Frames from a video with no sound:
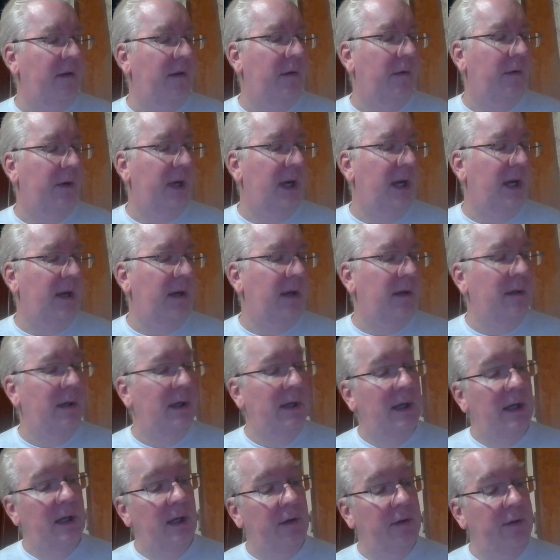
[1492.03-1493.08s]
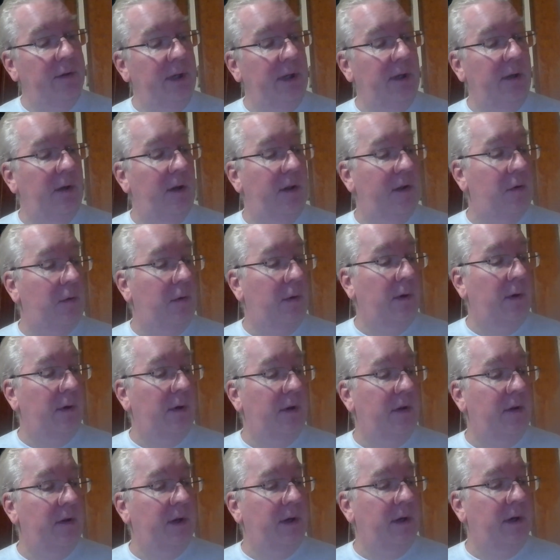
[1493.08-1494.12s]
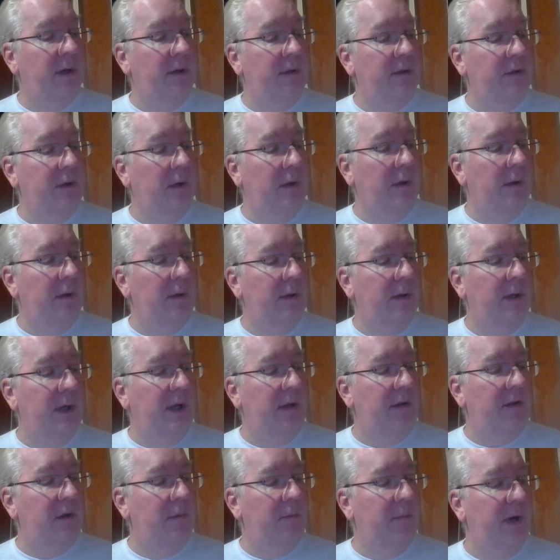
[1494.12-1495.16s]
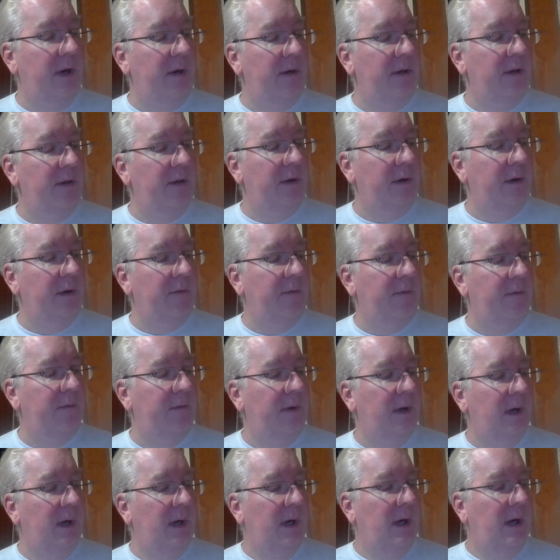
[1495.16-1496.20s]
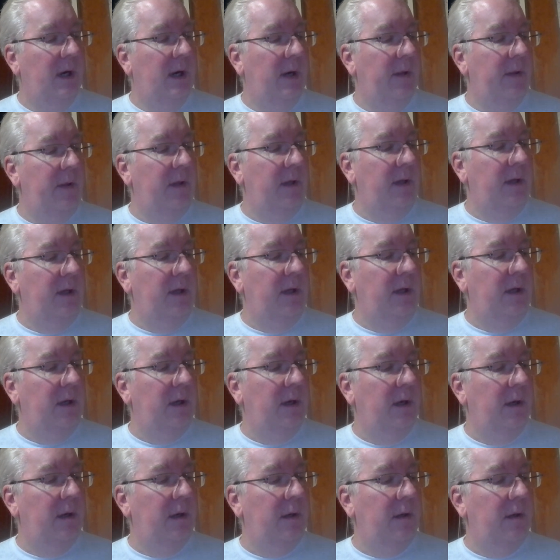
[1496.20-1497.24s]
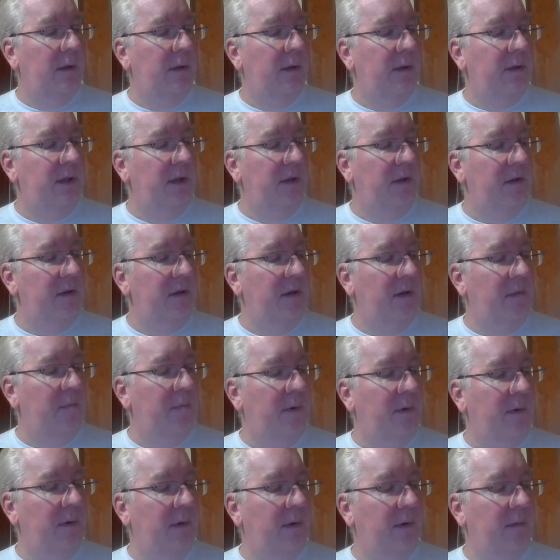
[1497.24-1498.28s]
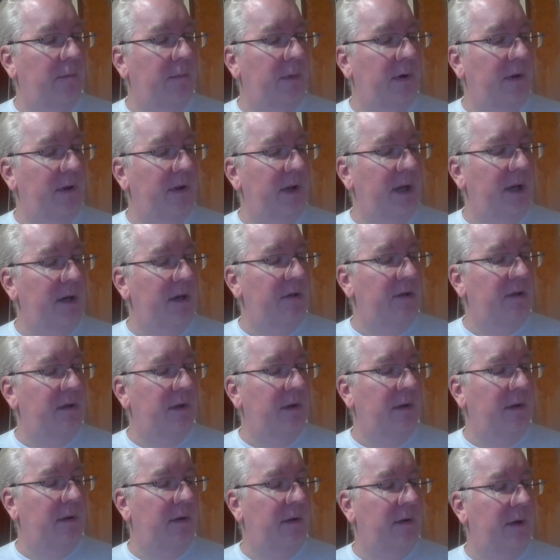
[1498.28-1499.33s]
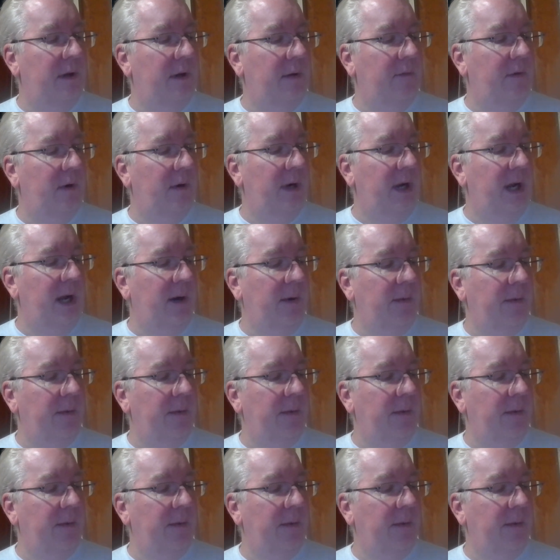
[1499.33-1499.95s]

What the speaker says: So again, leans towards dirt as compared to turf. The distance percentage is very